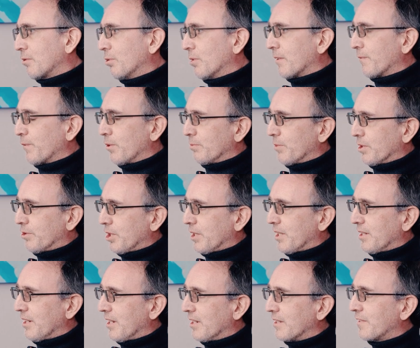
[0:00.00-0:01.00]
going from the
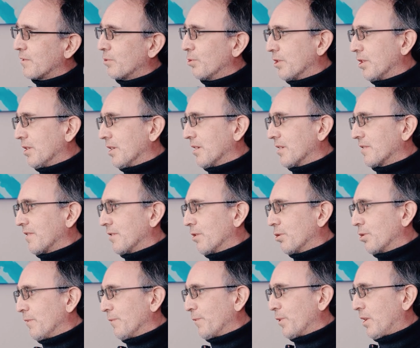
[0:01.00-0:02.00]
GTS to GTS
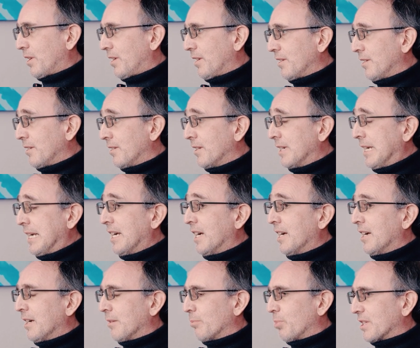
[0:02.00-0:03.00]
Edition for HANA,
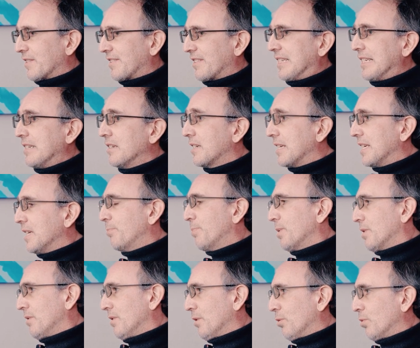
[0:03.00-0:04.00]
but still
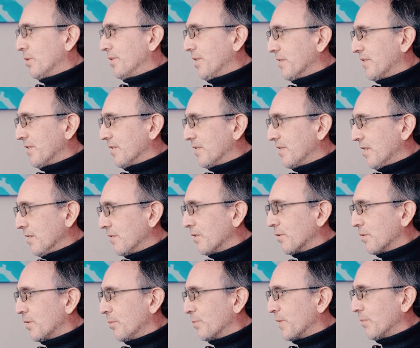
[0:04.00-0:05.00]
keeping the old ECC
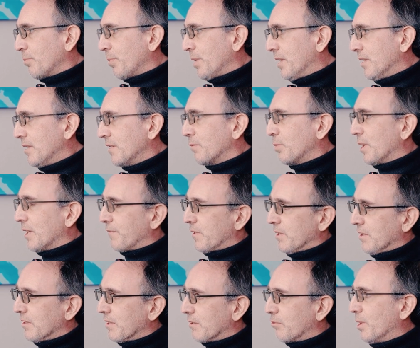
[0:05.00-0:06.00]
systems in place. We
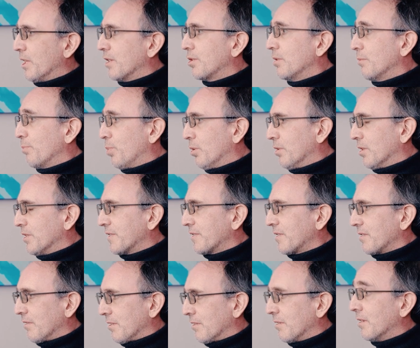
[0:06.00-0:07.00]
have the integration
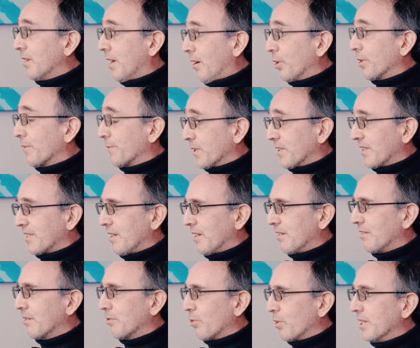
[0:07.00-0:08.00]
points out of the
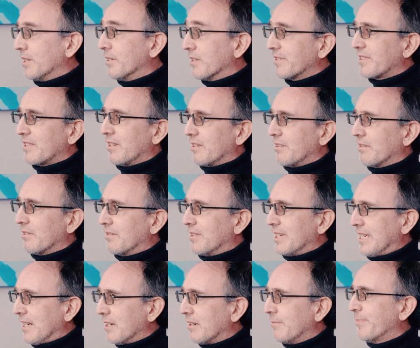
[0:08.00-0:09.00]
standard or in the
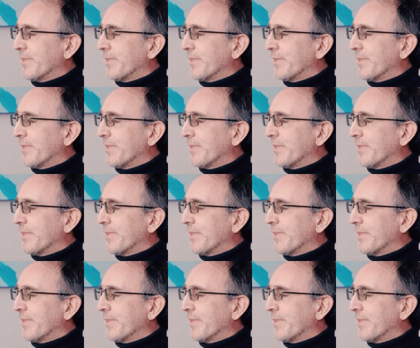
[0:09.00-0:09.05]
standard there.